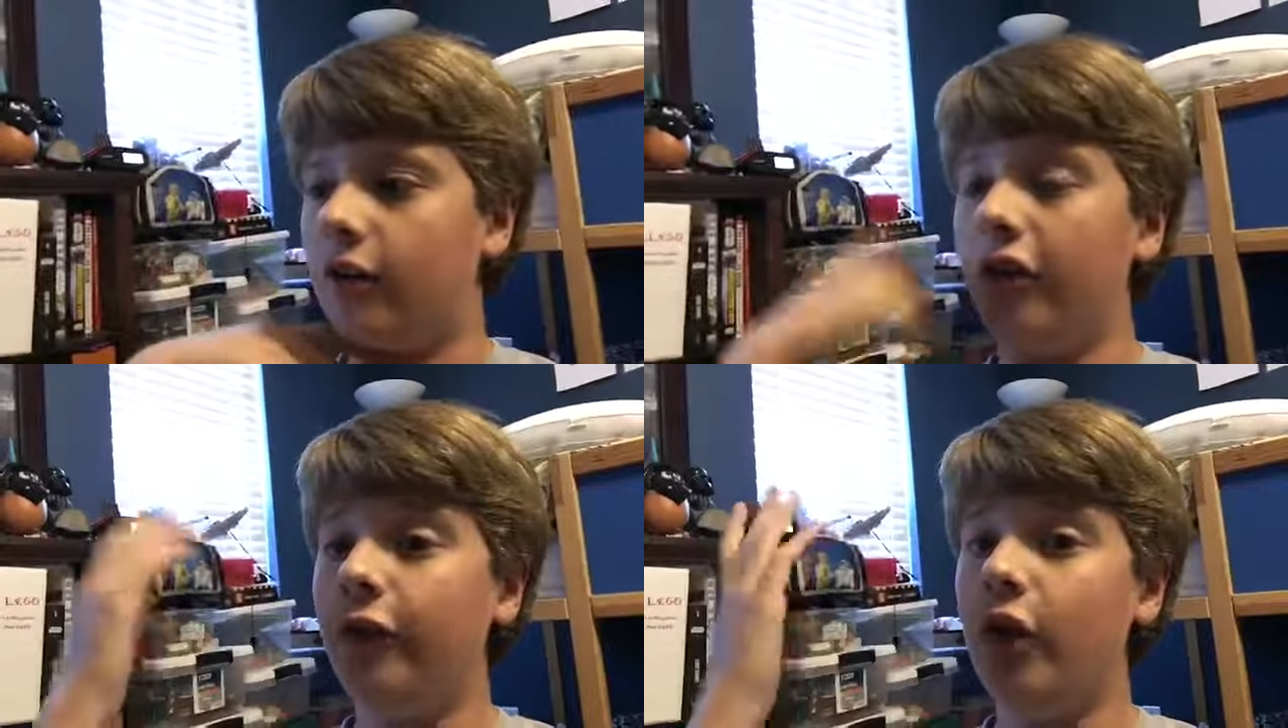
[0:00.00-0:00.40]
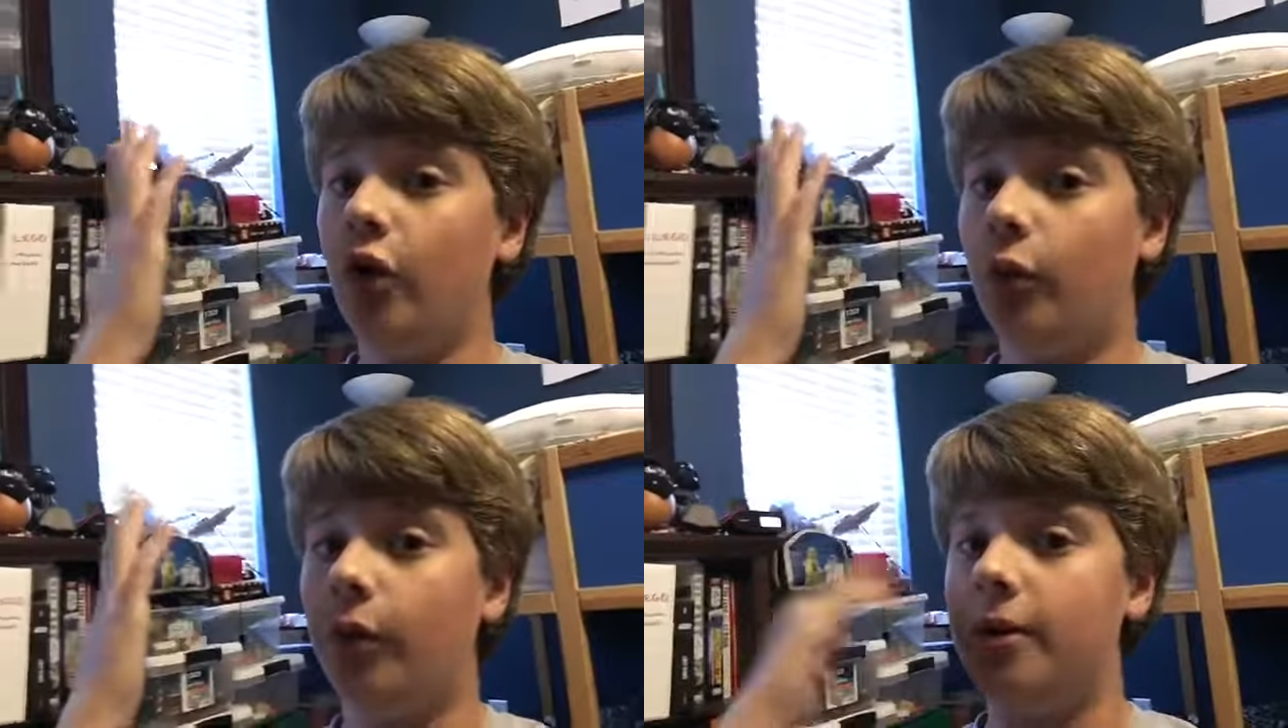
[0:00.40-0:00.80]
This video
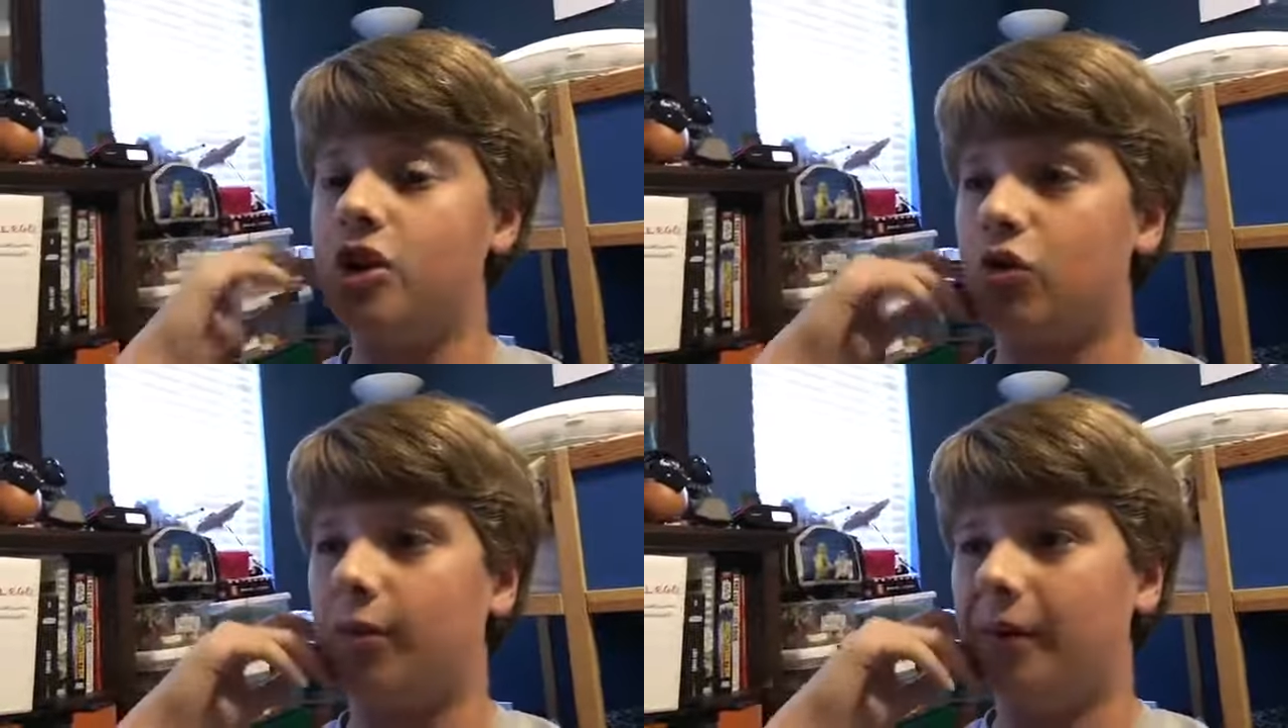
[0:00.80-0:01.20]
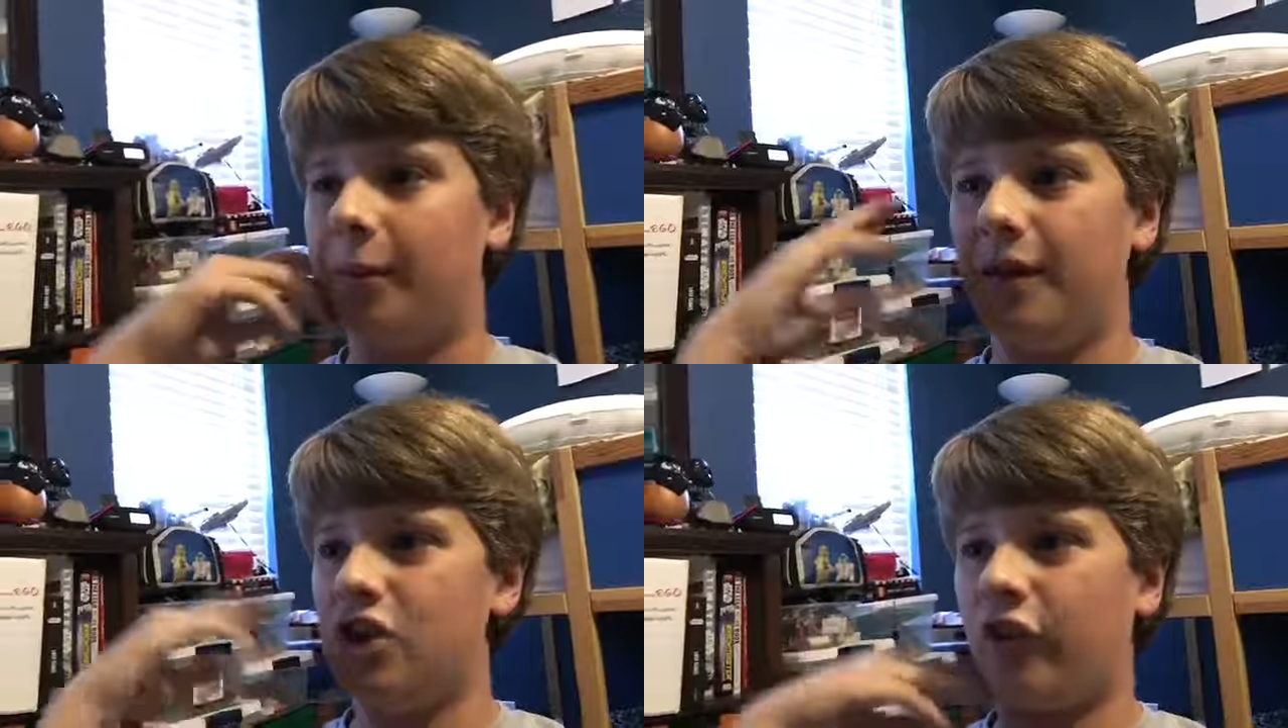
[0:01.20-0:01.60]
will be short, but I
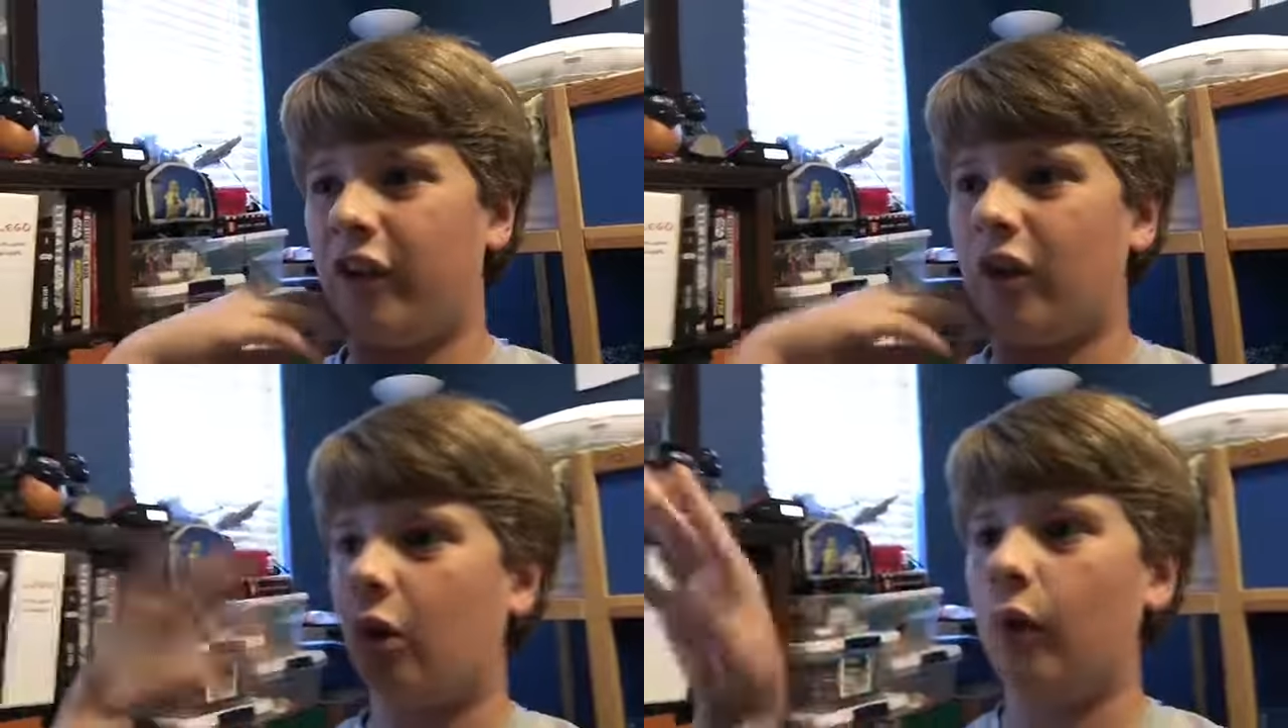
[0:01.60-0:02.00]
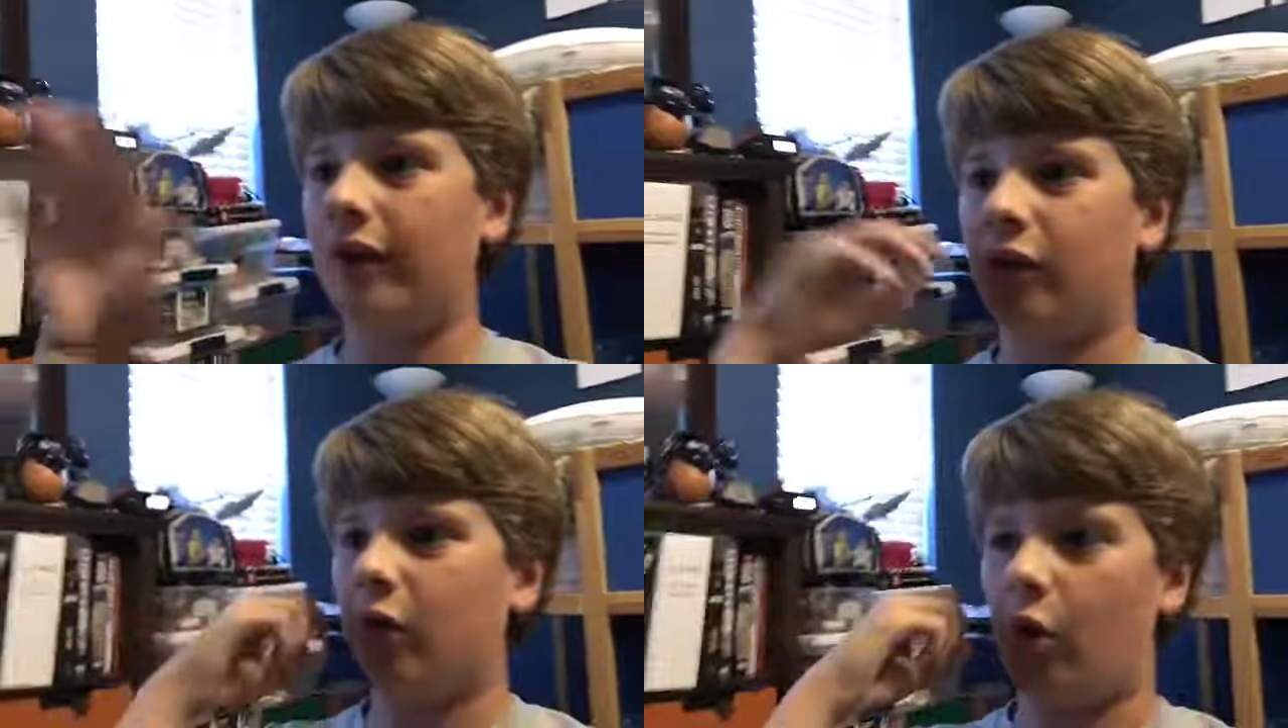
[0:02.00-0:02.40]
mean, it's just like a
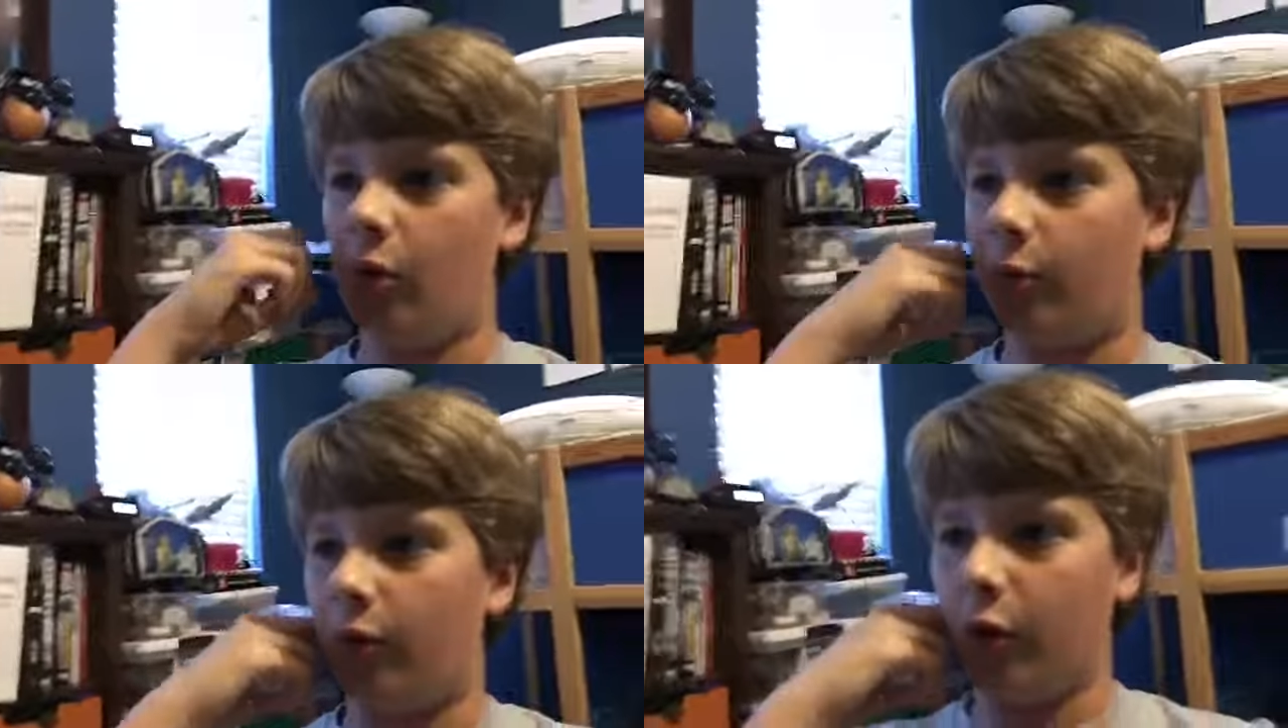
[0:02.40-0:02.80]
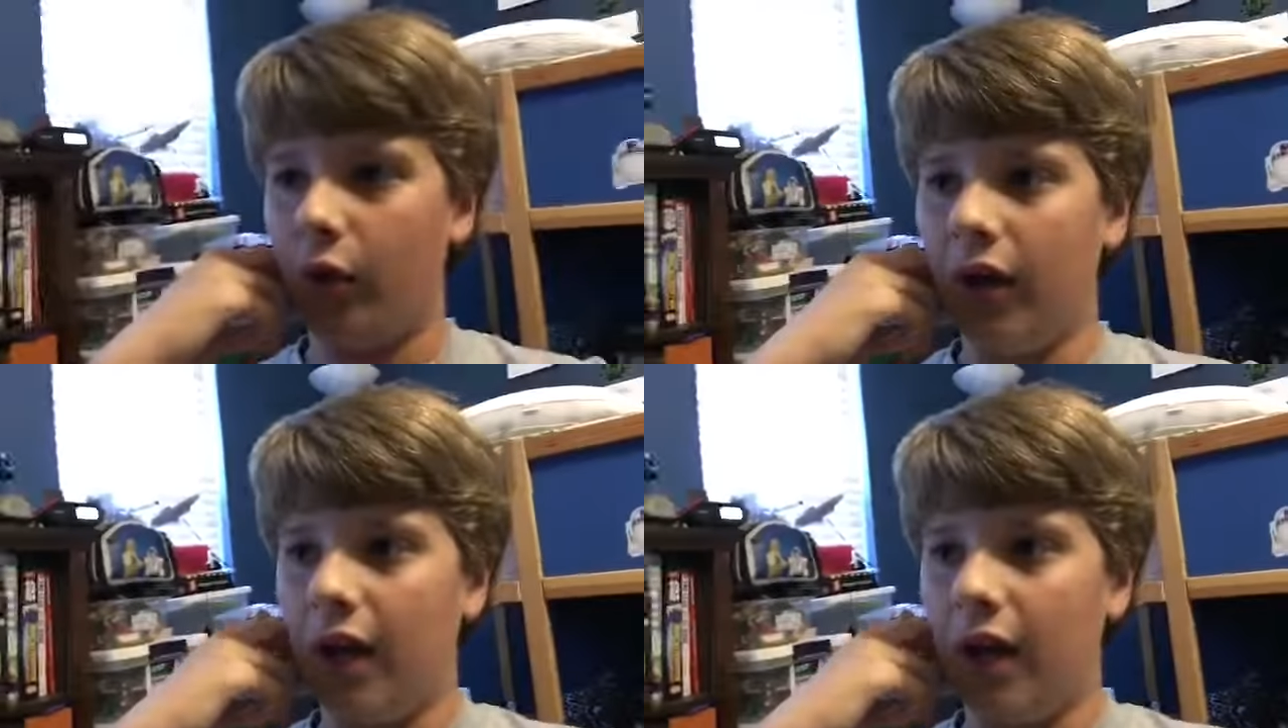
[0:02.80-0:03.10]
quick little go through.